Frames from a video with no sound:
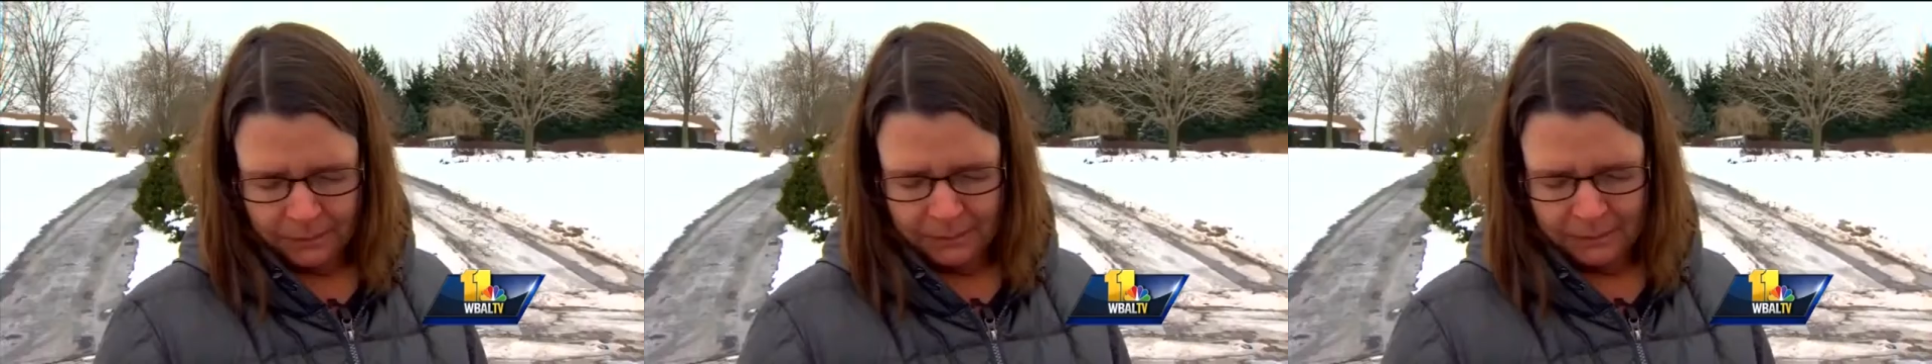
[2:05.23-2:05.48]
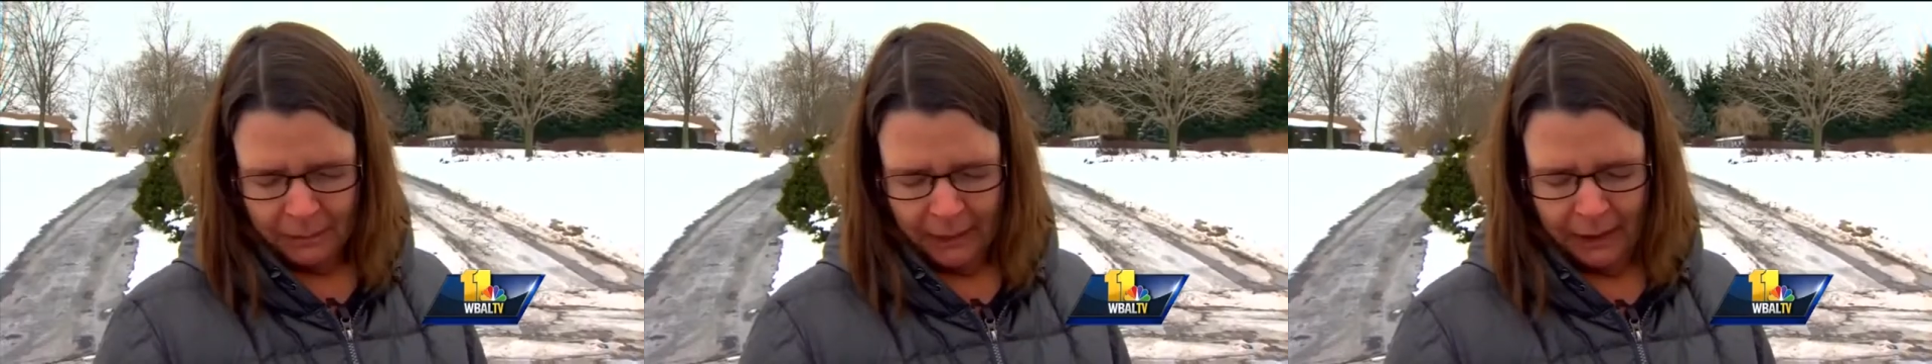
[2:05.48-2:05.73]

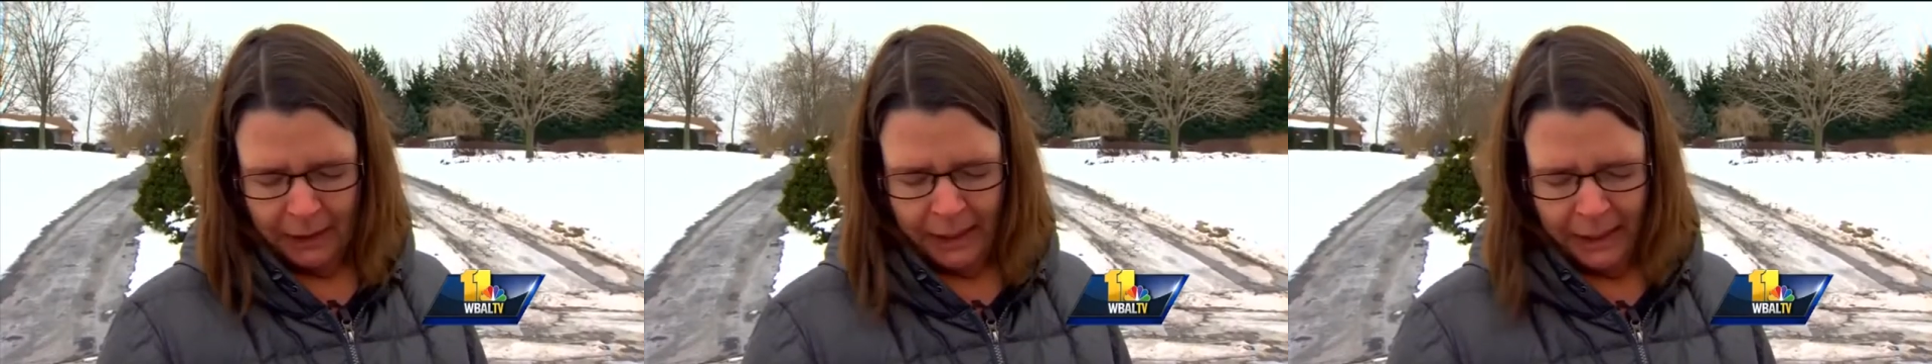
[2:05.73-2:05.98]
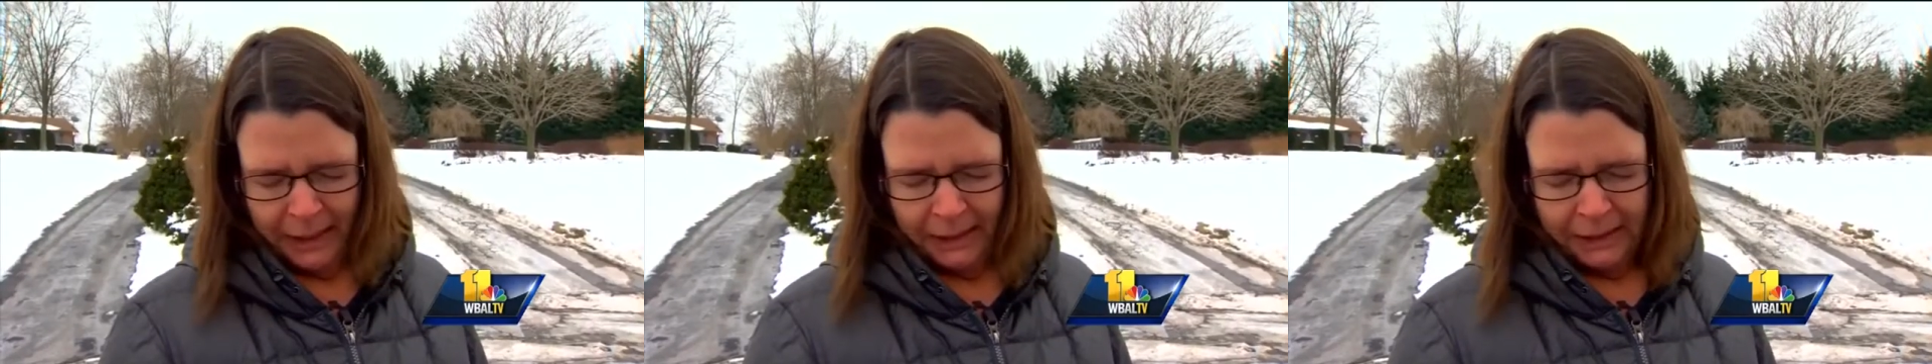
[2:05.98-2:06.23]

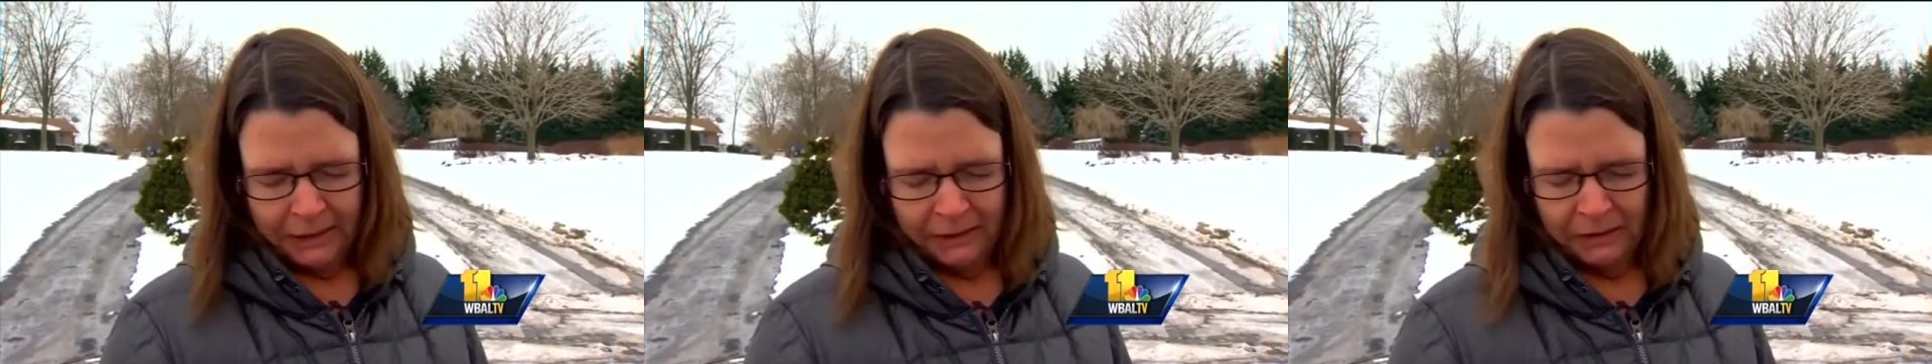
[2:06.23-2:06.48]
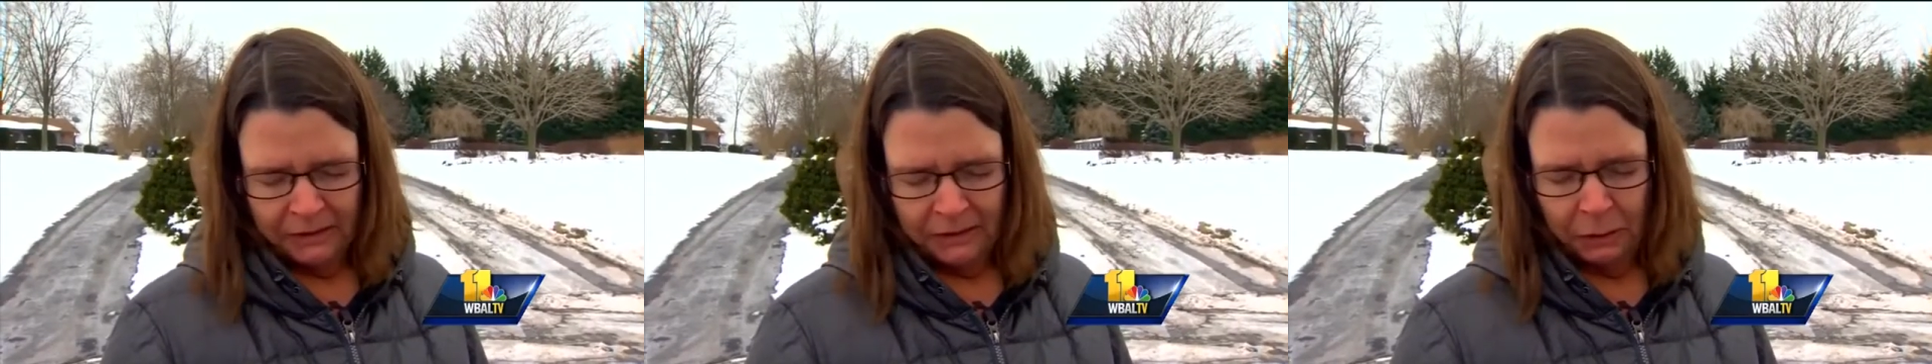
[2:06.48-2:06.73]
Johnson's aunt
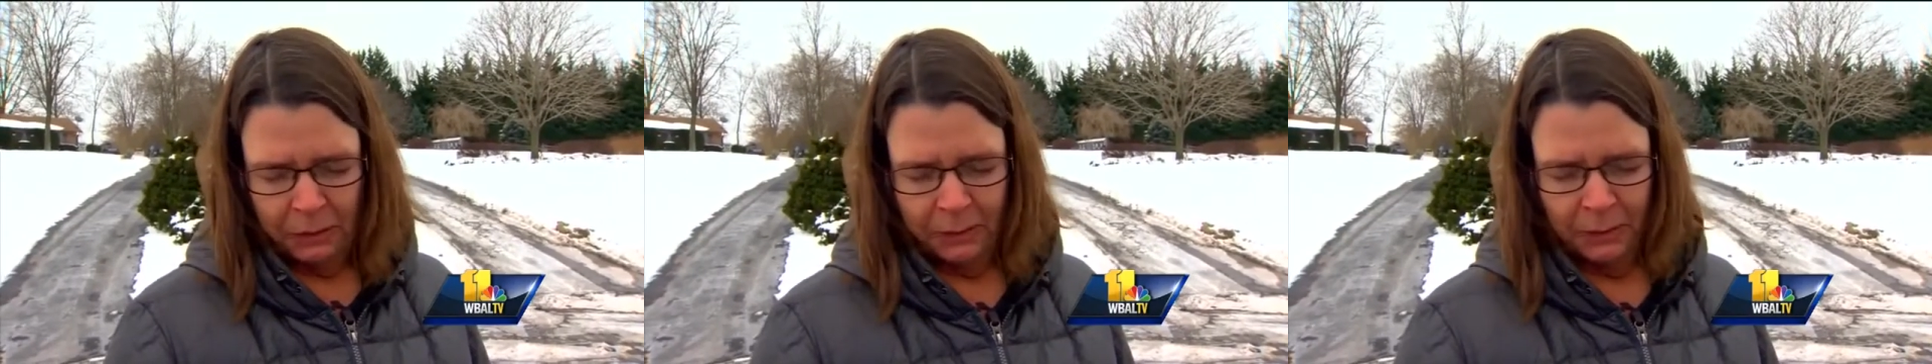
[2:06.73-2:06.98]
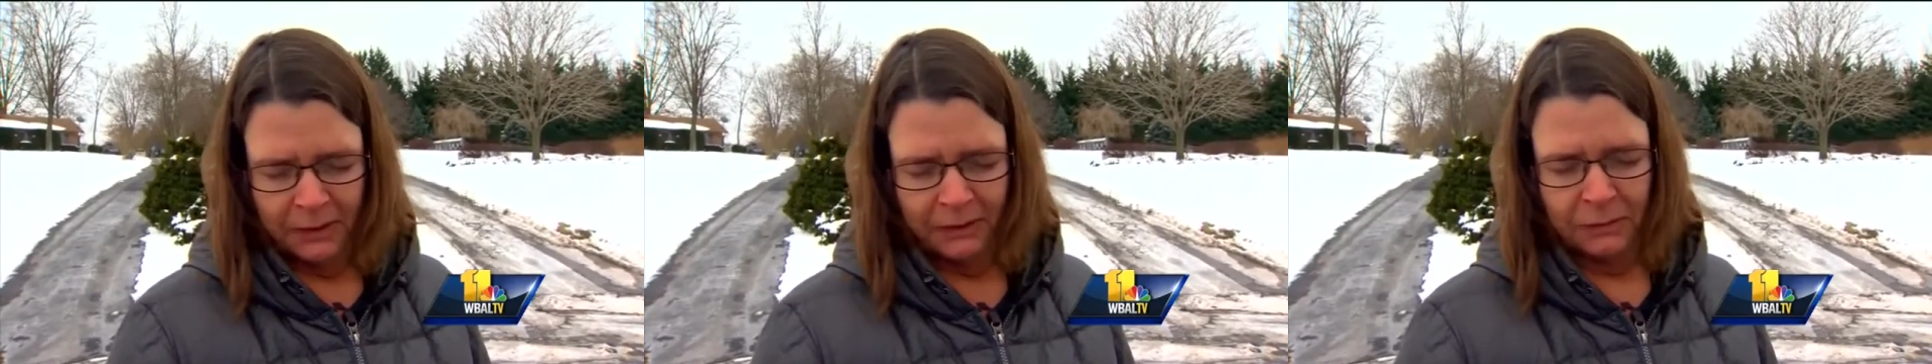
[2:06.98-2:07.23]
kind of
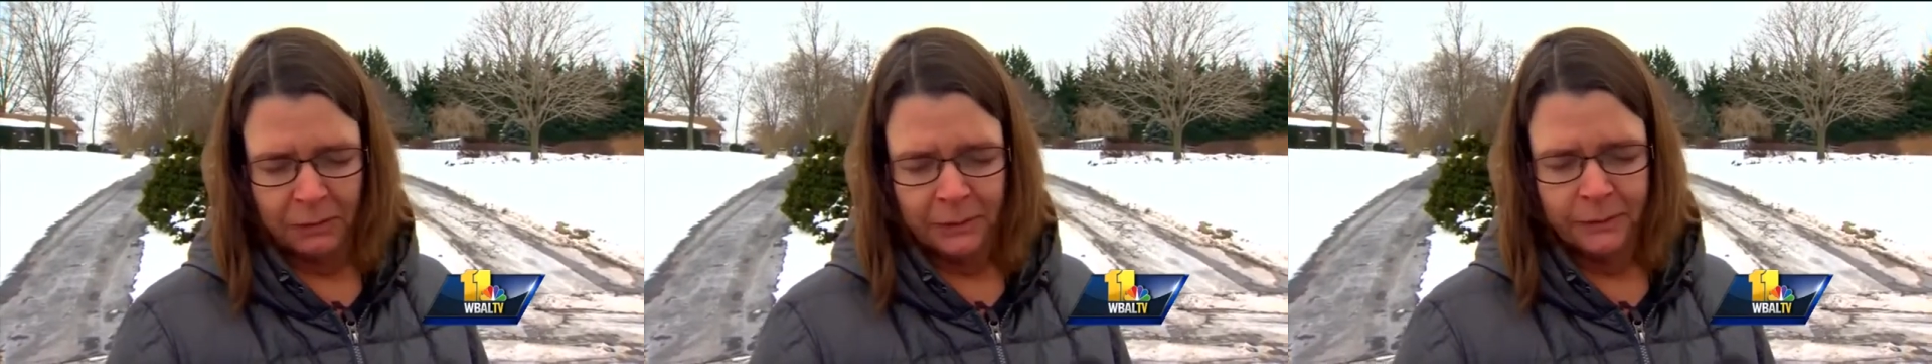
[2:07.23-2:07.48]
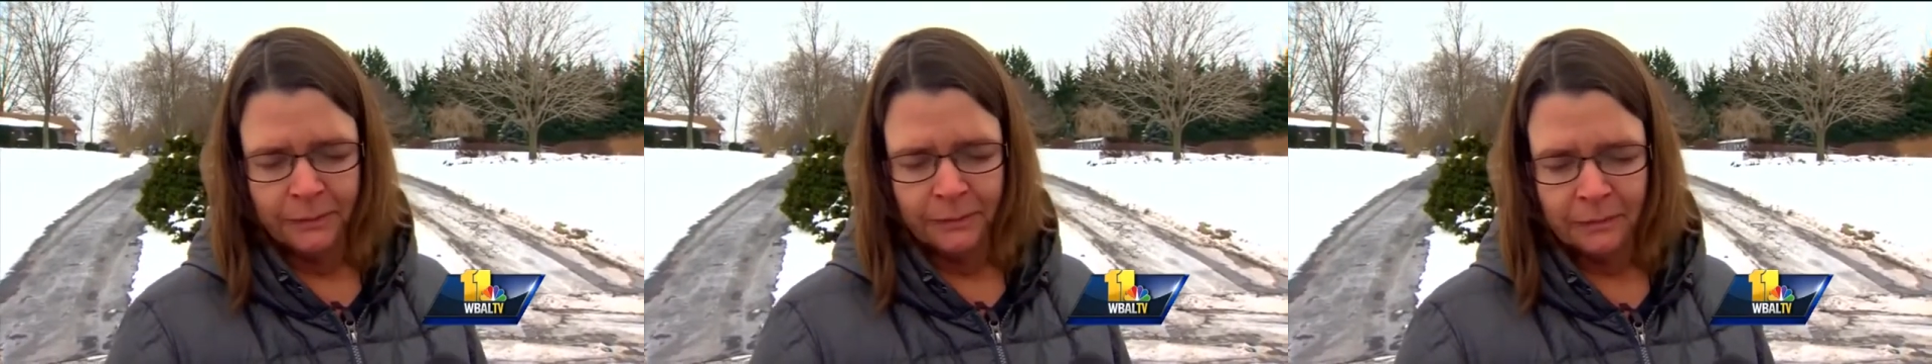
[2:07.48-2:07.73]
summed it up
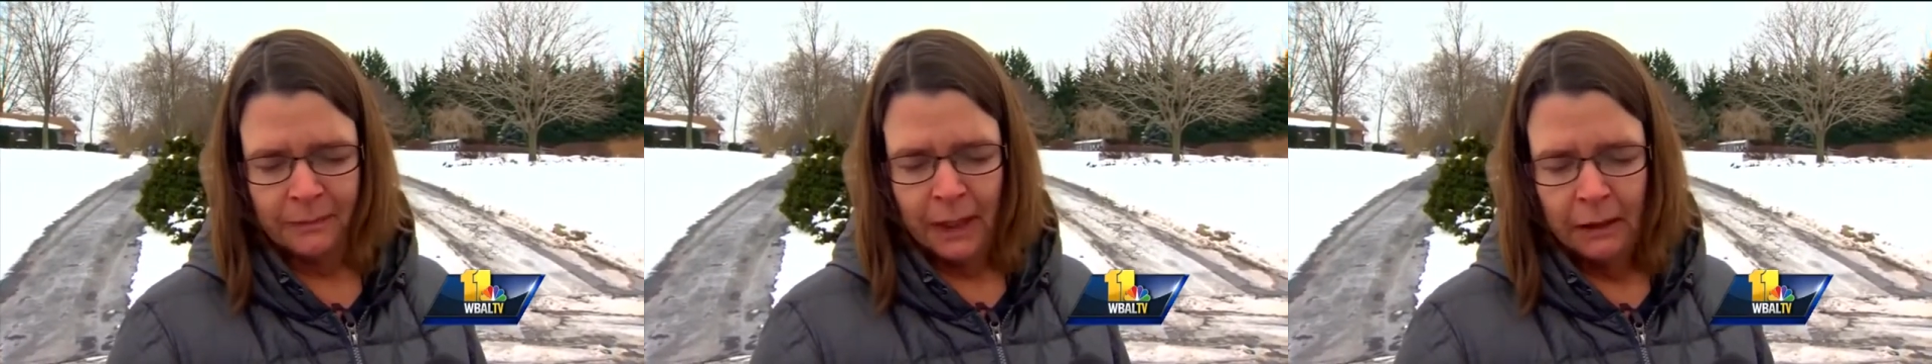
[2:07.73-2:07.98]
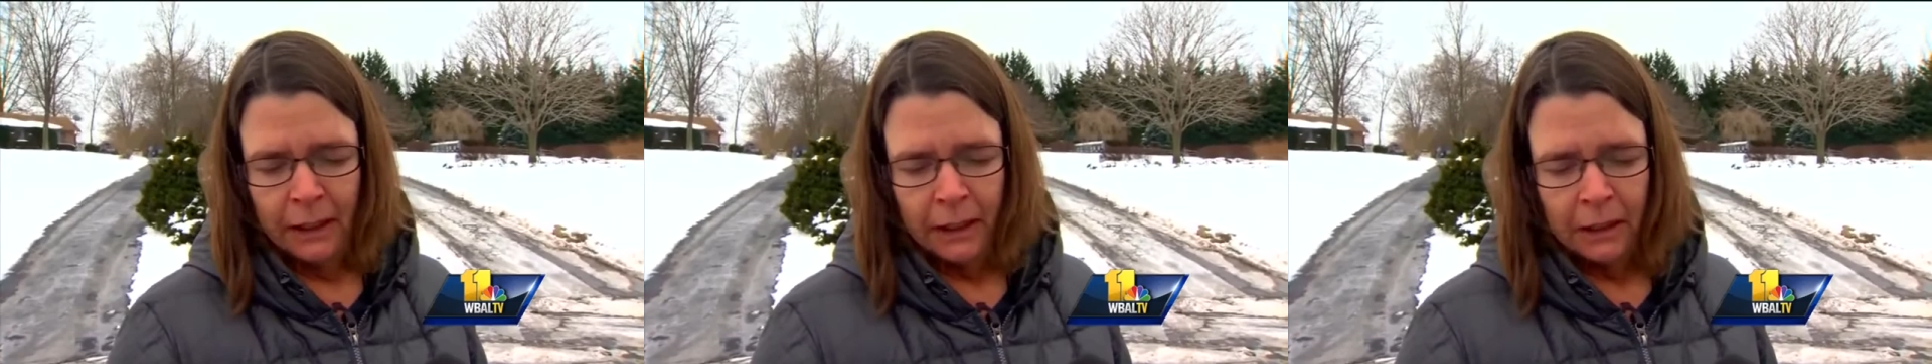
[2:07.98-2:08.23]
on
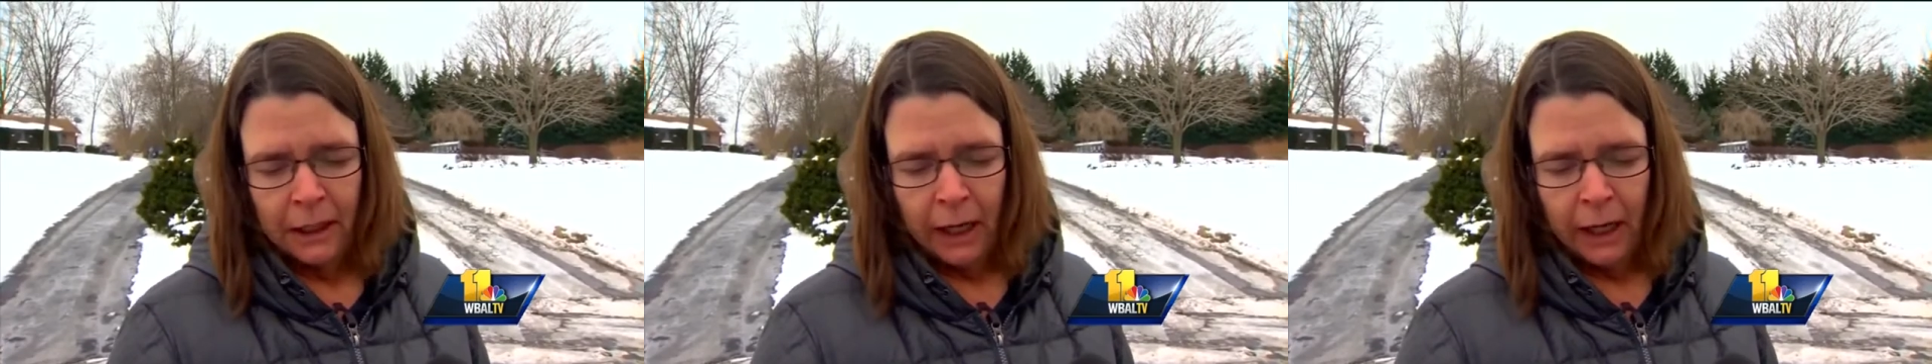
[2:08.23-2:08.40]
Sunday.